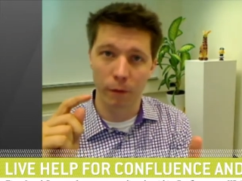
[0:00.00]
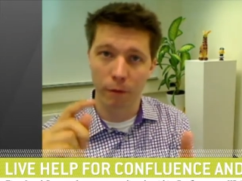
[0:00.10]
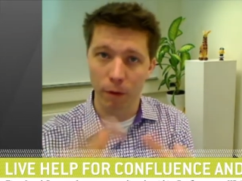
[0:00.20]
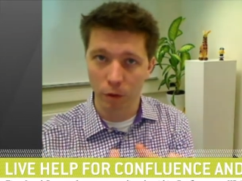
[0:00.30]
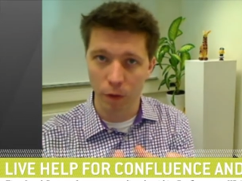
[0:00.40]

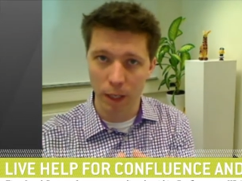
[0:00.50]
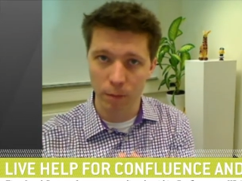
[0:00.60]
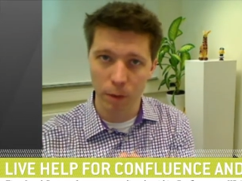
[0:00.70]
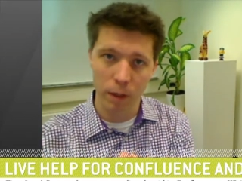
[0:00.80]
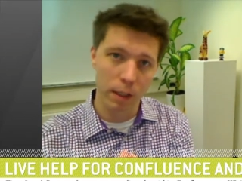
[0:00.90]
full
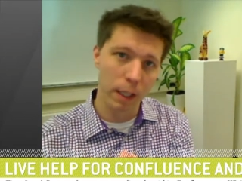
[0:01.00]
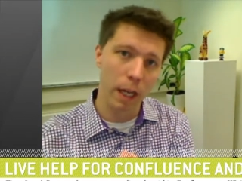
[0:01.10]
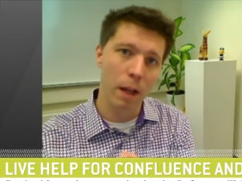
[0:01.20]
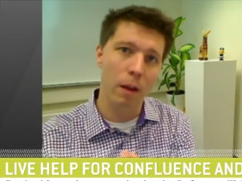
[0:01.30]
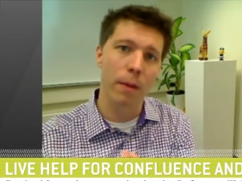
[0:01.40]

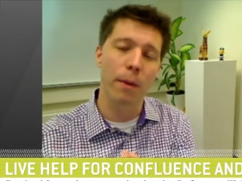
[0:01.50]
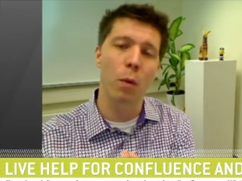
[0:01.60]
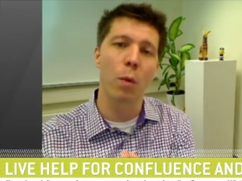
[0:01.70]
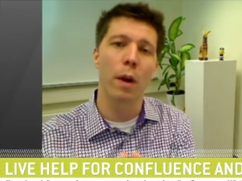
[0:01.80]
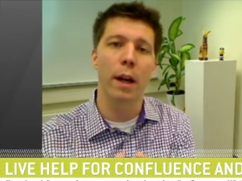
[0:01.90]
transparency
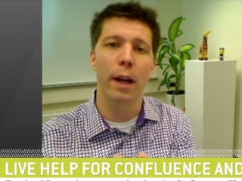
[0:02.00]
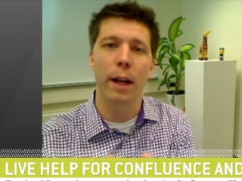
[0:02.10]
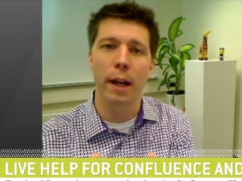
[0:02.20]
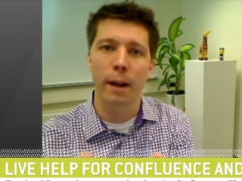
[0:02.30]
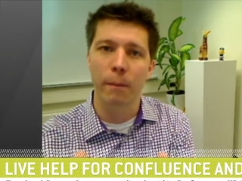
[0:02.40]
through
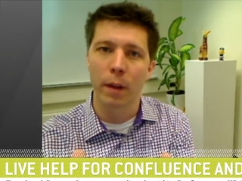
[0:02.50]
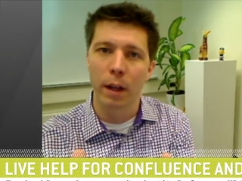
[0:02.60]
a